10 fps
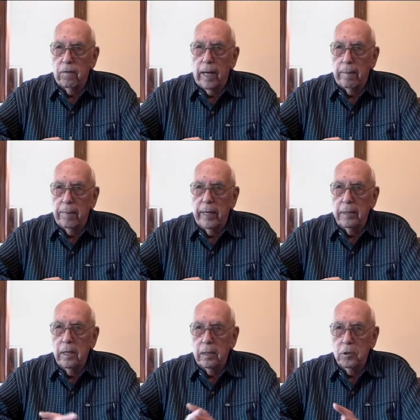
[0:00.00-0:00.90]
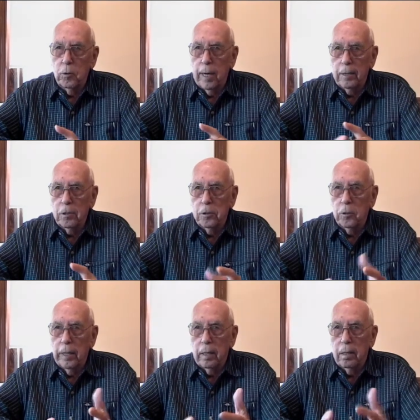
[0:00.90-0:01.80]
flatbed tractor
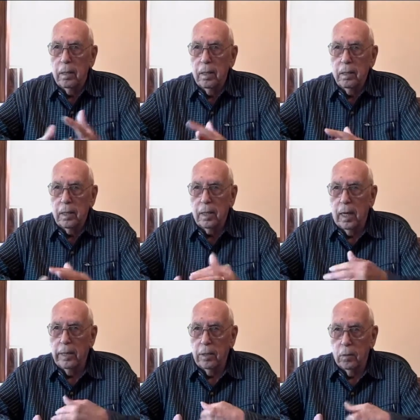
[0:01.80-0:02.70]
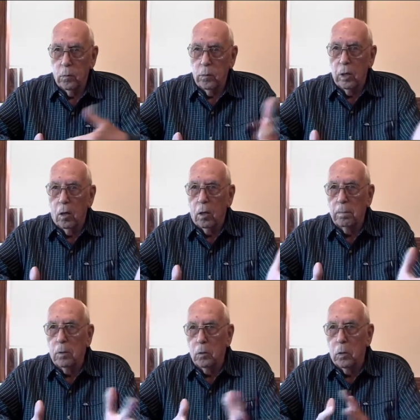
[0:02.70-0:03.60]
trailer, the kind you would
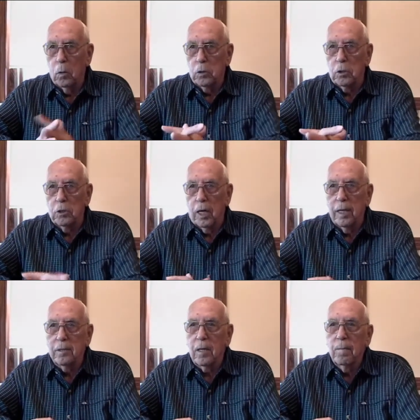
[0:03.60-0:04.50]
haul bulldozers on,